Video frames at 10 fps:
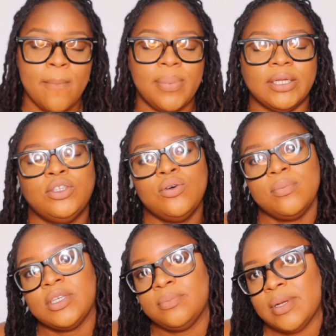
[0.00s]
but too
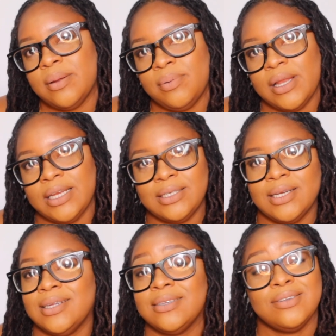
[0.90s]
much
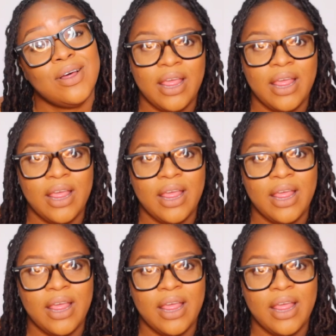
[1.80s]
manipulation is